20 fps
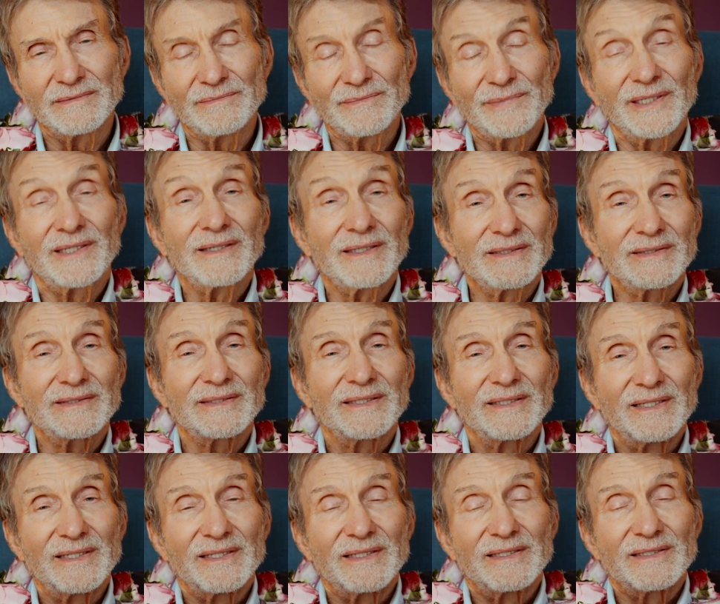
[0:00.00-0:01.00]
Because
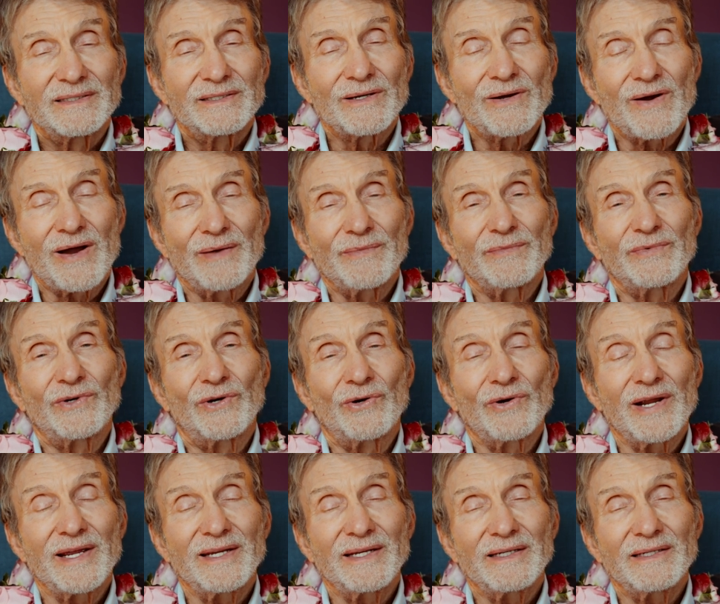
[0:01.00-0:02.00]
so I'm
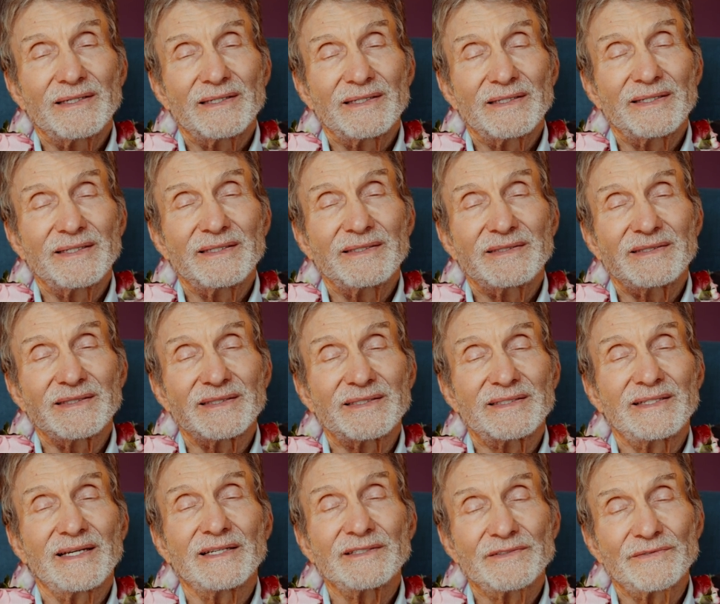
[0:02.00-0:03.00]
greatly
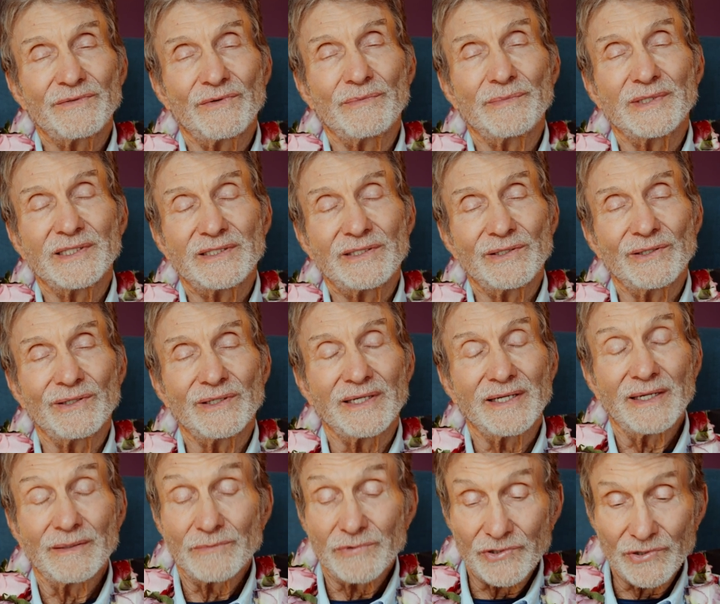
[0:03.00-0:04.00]
successful materially.
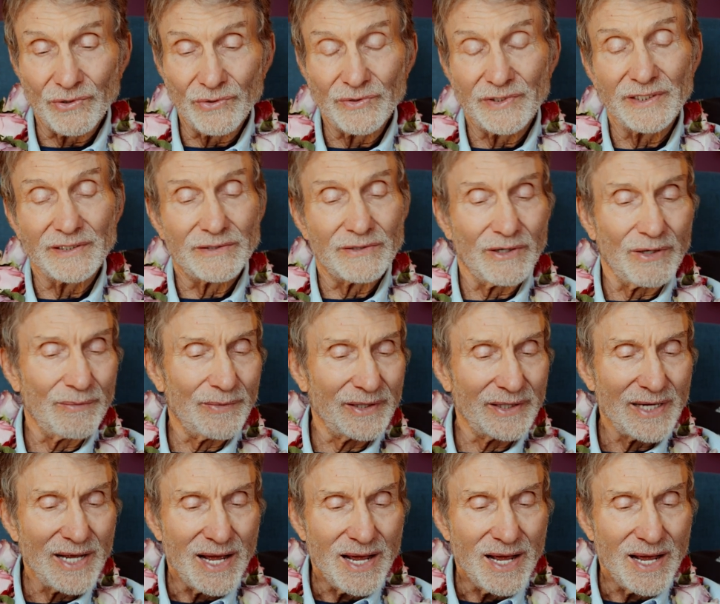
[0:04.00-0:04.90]
I'm so determined.